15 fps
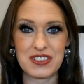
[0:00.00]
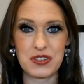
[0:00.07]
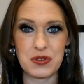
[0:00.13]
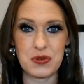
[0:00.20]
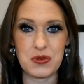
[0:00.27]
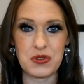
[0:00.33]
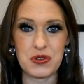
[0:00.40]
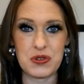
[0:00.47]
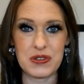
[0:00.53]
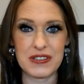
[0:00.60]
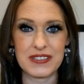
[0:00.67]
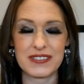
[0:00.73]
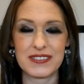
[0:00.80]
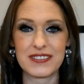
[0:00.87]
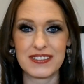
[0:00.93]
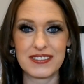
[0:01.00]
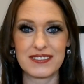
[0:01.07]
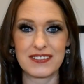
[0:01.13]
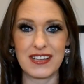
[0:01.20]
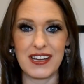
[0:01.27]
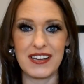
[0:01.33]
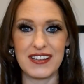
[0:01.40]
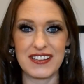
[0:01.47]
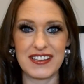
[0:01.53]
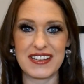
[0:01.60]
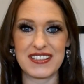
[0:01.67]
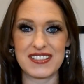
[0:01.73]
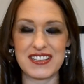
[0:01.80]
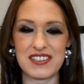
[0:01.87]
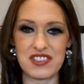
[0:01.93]
to your
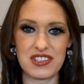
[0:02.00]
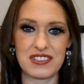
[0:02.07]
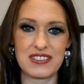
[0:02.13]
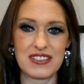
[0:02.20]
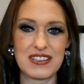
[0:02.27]
extension,